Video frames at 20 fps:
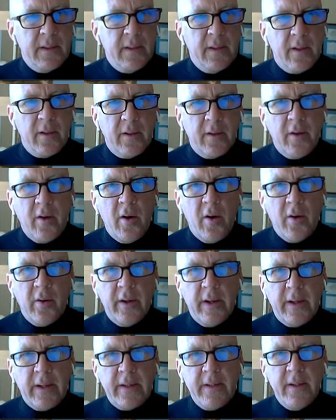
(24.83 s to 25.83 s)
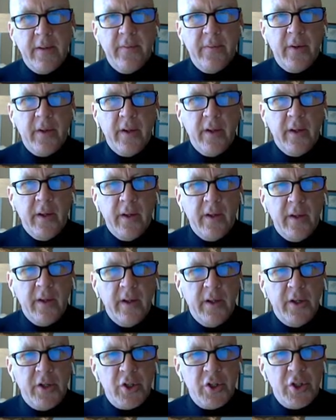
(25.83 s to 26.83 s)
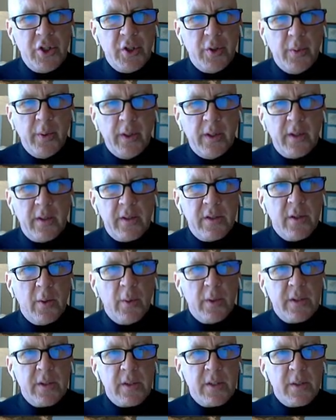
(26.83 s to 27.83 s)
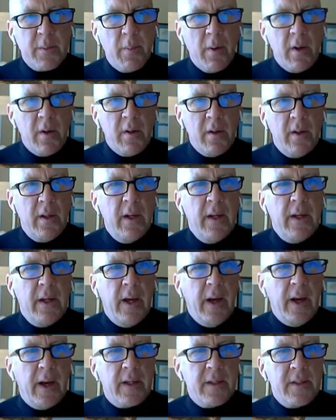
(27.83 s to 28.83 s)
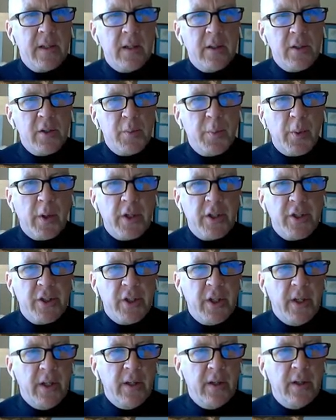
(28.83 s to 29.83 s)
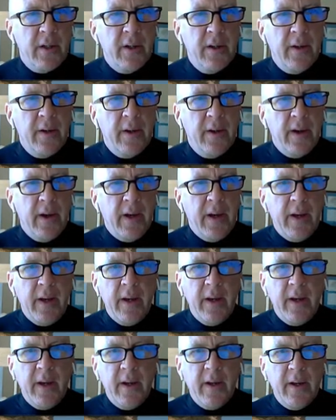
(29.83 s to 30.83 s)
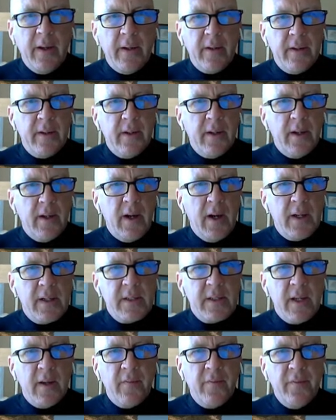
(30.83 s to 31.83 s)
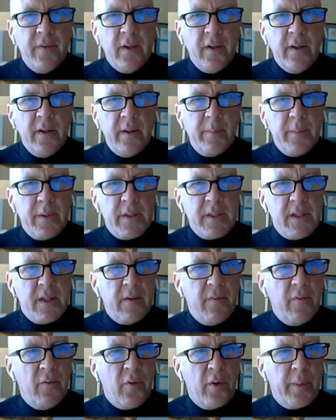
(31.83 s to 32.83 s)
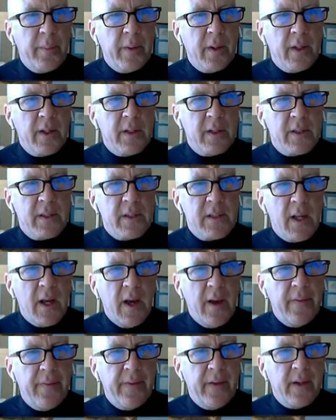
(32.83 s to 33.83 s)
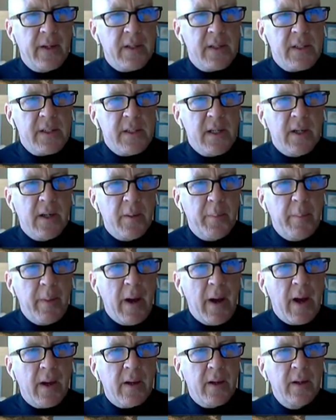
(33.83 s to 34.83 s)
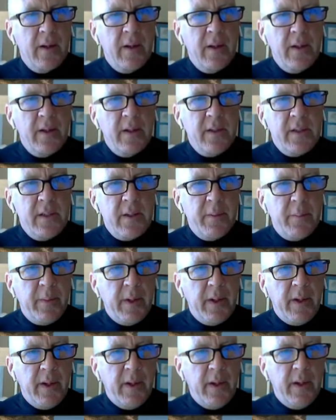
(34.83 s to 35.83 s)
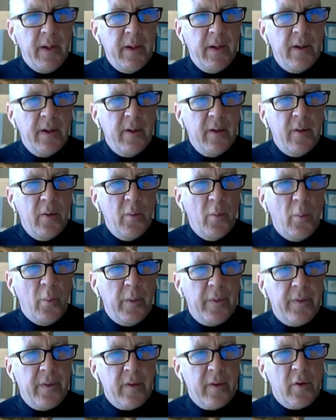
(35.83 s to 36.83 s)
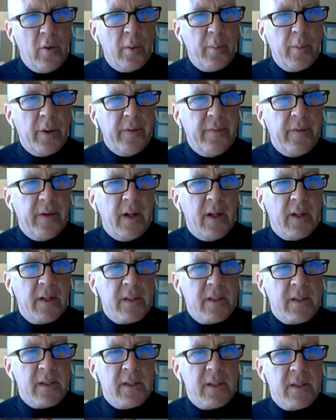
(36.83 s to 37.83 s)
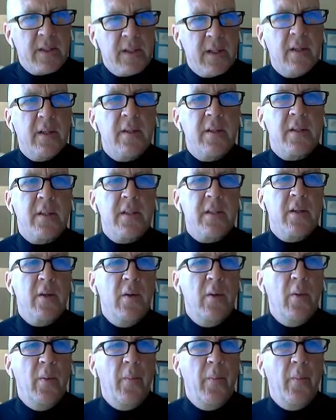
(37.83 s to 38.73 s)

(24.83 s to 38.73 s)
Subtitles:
Little connectivity issue here. So it's a small Excel spreadsheet. And I said, fill in the missing formulas and then send it back to me with your brief analysis that says,